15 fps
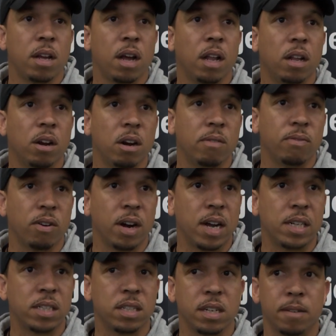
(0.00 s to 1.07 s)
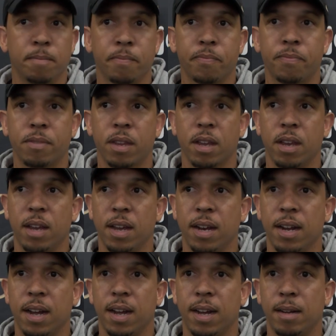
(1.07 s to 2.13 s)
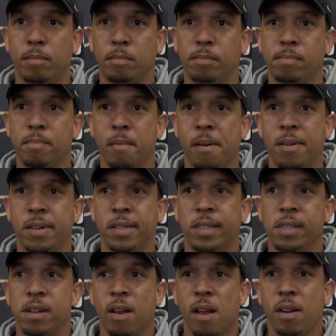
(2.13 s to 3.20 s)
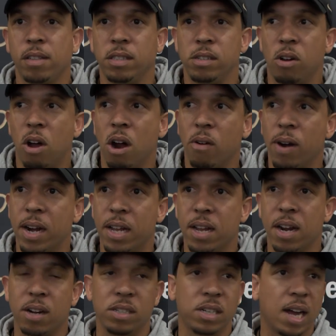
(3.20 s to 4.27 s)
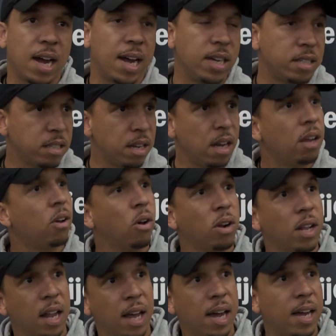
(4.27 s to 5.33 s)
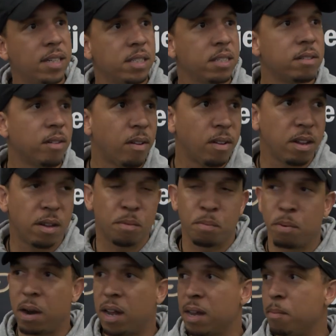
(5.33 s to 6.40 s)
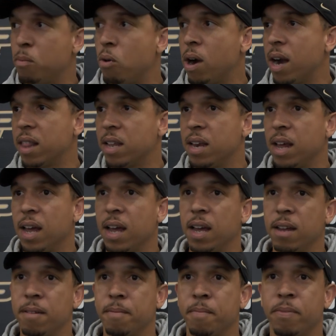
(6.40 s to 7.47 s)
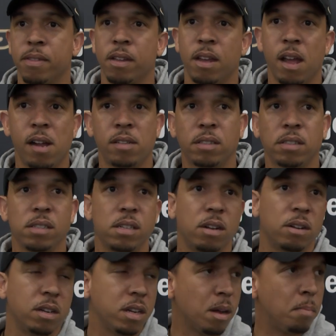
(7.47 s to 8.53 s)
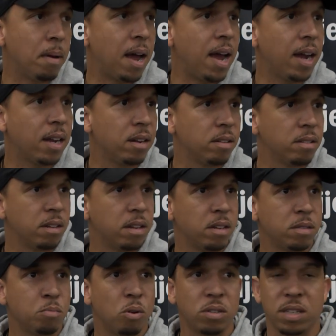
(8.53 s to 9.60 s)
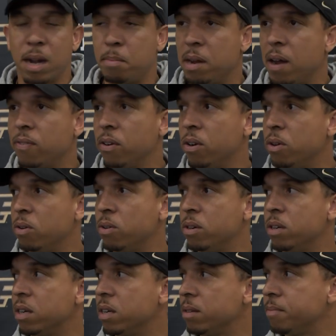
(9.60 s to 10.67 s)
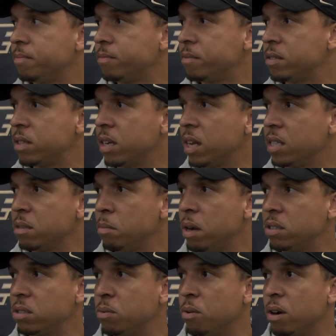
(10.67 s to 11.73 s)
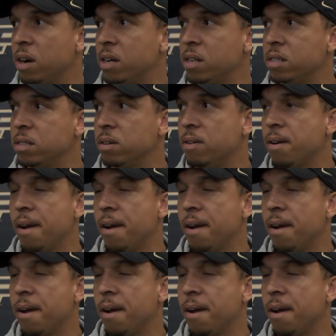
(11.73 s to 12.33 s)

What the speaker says: alert, fresh, and you know, already energized, and then you go to class, probably get more out of the day, you know, and you come back, and there's more time in the afternoon to get some extra work, and so.